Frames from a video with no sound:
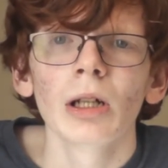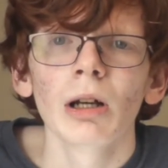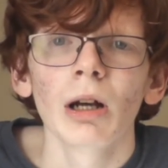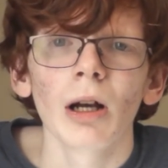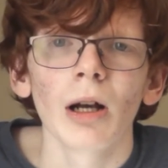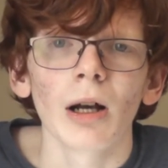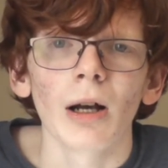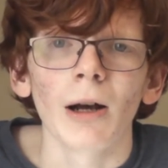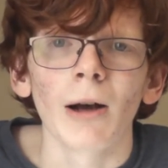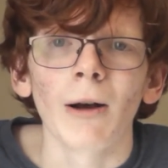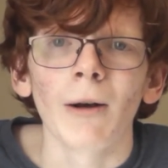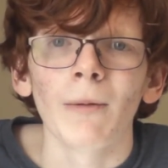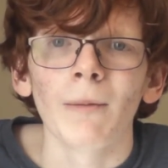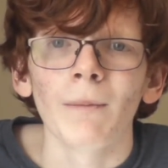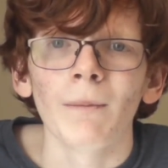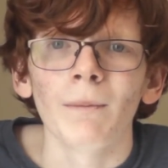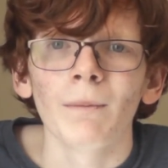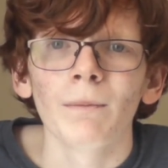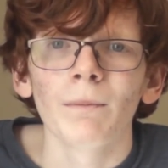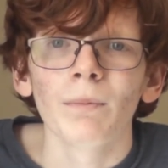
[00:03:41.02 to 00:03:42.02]

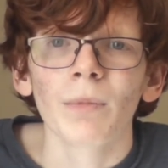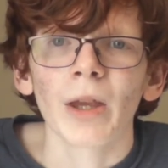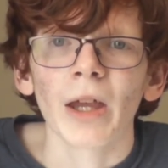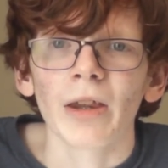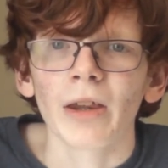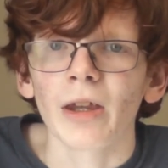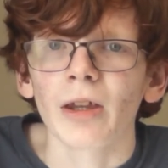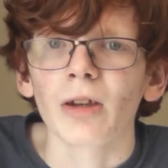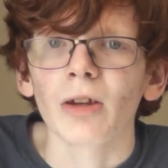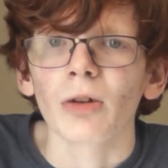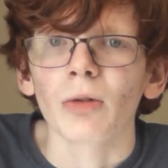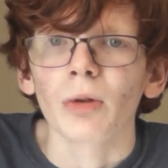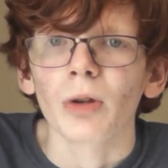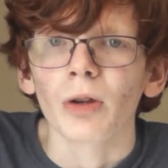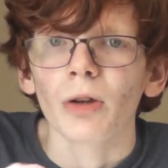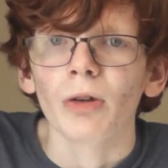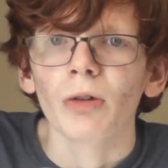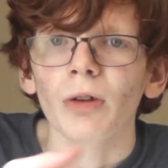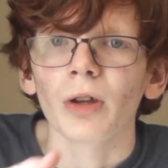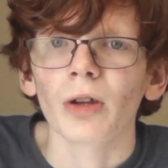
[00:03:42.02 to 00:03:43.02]
Um, and then you
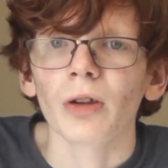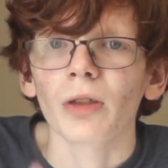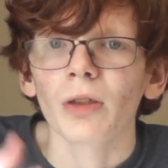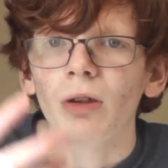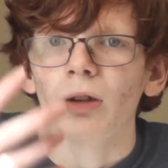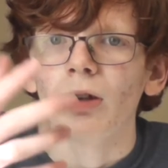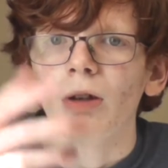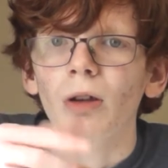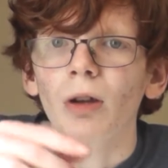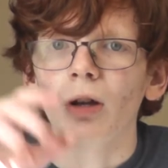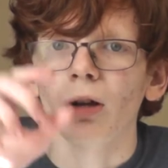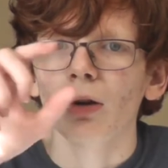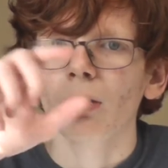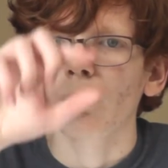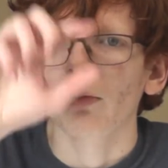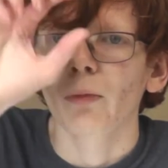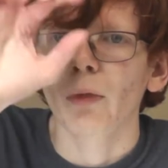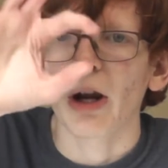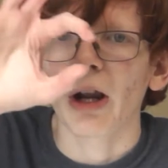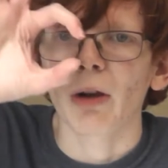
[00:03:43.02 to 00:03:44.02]
can click the uh,
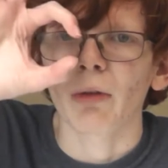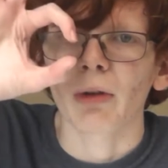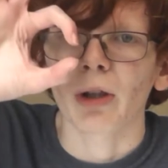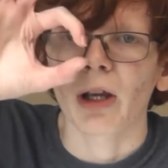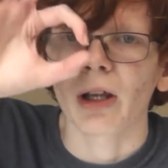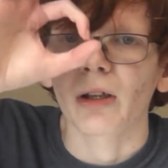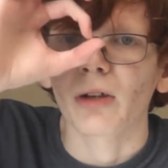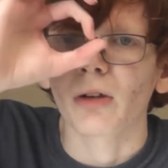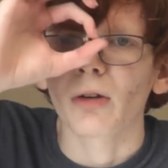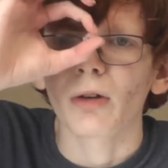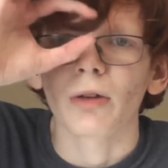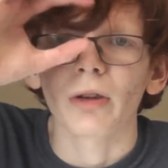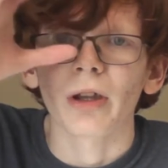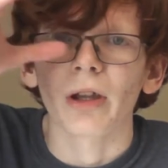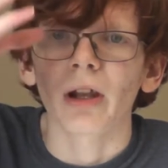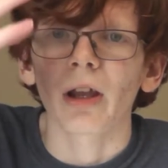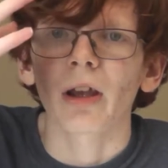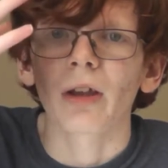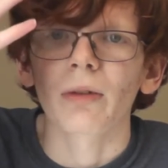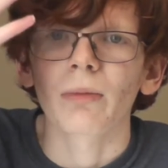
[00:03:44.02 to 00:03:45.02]
round icon
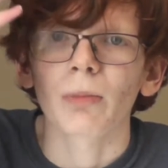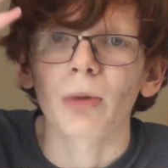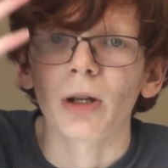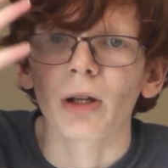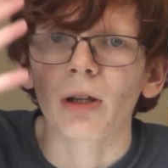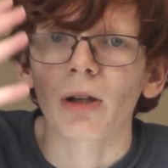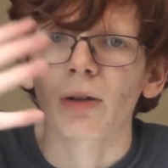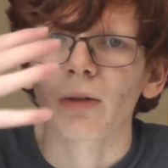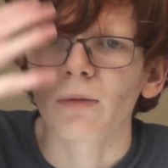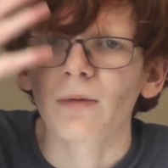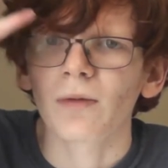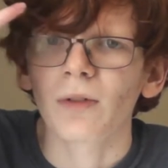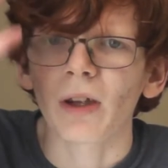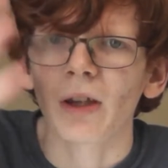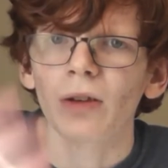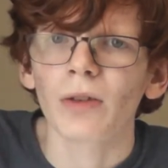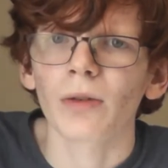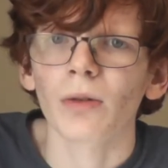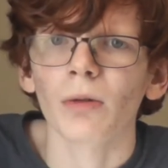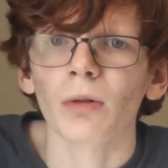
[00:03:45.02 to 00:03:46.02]
that has my
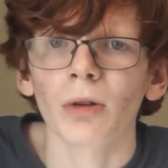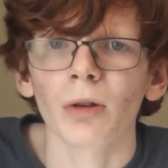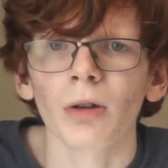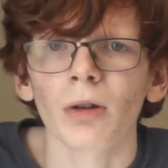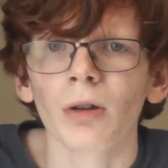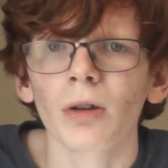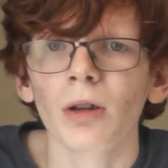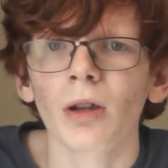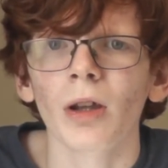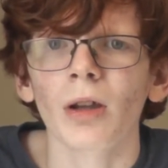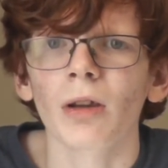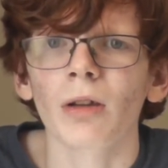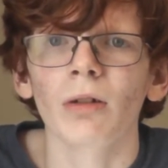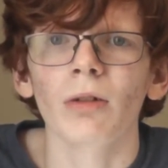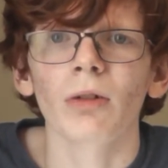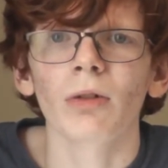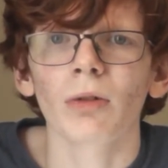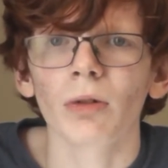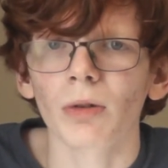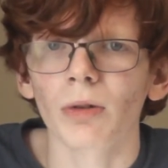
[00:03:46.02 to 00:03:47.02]
face on it. And
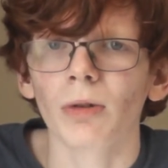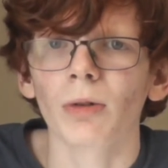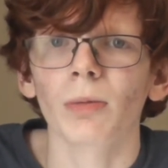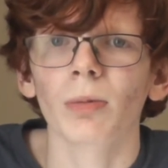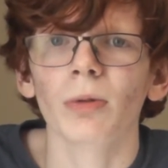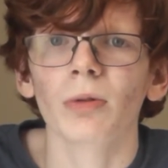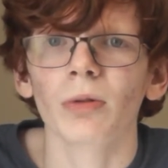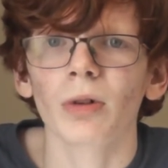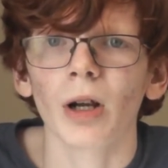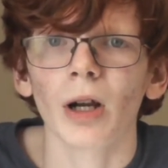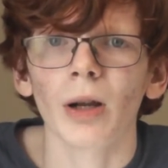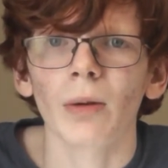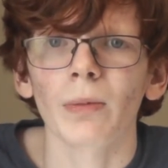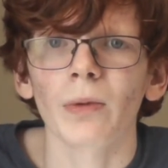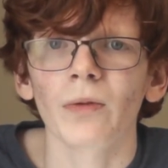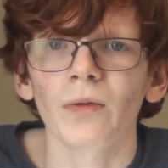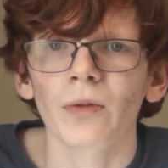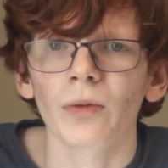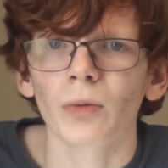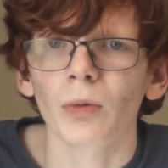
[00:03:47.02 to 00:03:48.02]
then you can subscribe
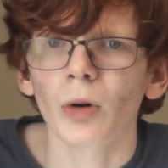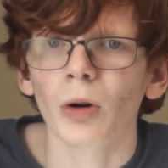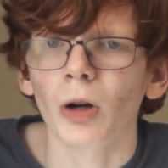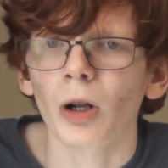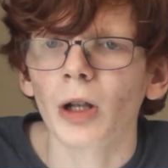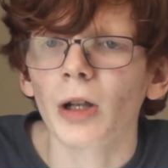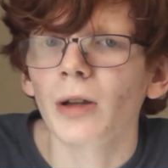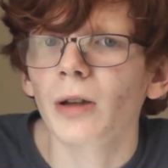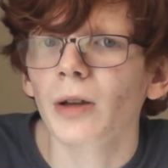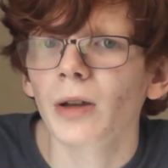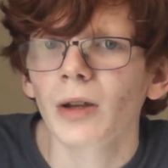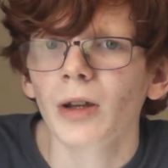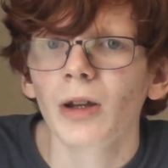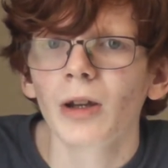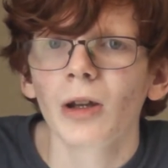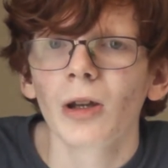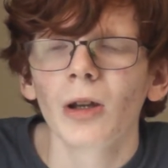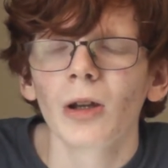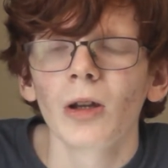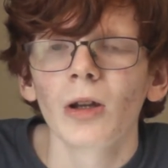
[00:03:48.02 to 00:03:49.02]
if you want.
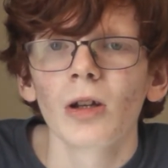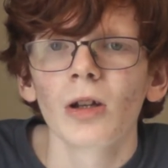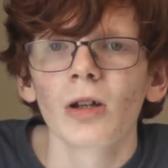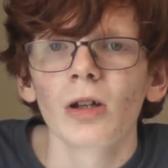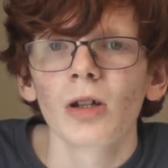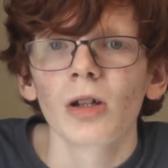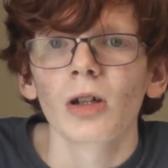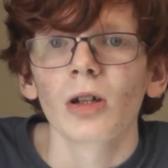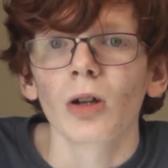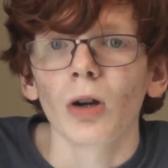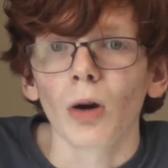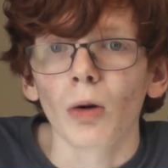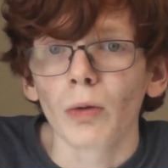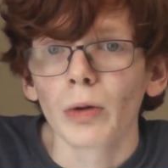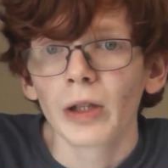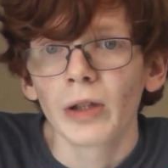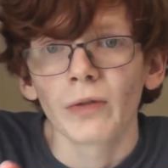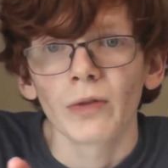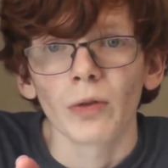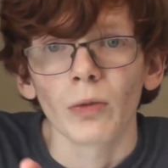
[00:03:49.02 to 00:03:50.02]

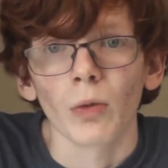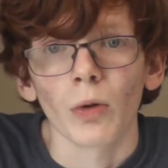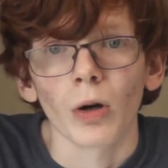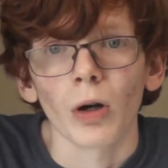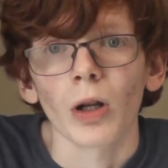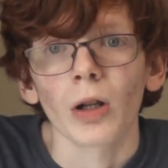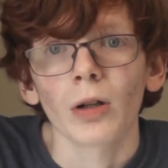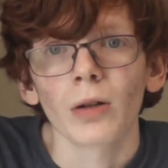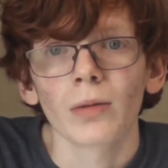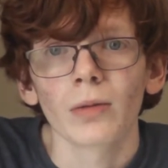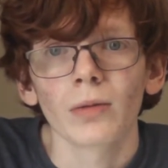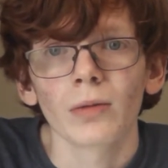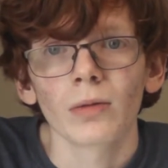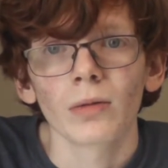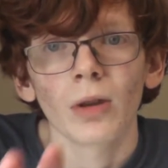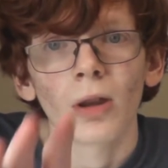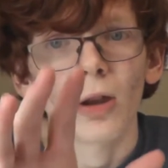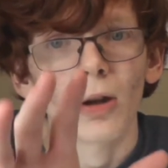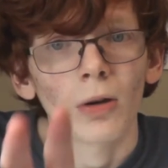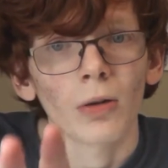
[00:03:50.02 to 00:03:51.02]
Only if you want,
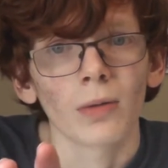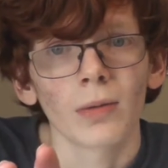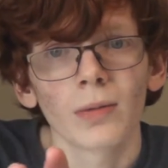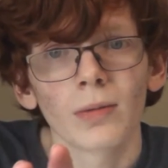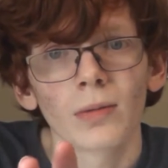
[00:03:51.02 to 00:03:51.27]
though.